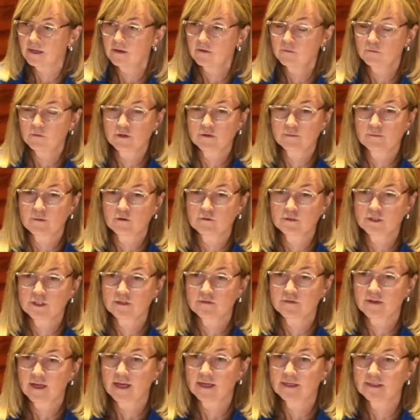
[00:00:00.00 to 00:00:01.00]
with most of
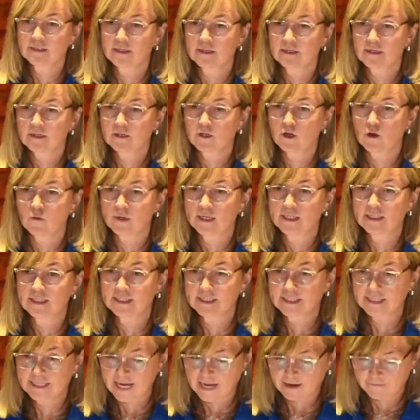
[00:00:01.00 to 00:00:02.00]
that going to
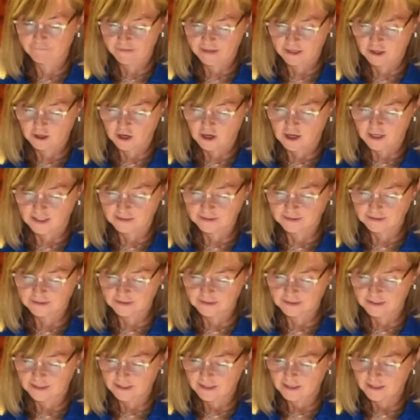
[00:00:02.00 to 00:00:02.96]
staffing costs.